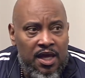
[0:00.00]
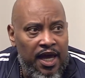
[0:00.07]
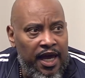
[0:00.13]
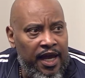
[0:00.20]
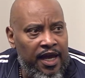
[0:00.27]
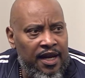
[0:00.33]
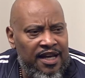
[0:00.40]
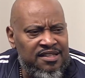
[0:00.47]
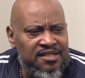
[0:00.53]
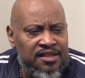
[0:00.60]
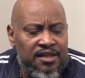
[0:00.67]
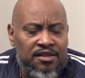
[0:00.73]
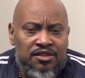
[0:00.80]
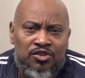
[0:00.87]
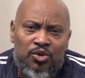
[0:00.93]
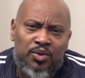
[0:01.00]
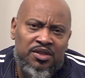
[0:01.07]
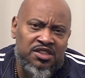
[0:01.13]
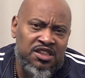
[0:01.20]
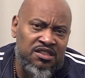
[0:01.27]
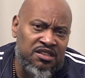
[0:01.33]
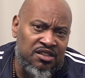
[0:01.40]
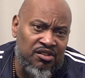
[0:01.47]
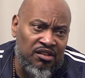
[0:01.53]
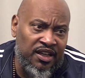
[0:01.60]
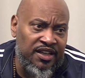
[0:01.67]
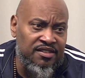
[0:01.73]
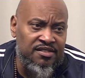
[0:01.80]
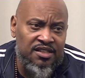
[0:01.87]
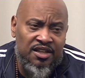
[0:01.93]
And I said, you know what? She's in her
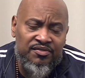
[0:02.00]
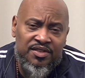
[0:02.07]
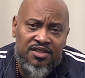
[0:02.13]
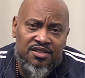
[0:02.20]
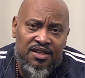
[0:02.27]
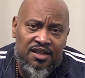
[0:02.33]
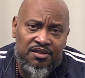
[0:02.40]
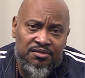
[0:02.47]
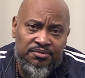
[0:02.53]
late 70s now.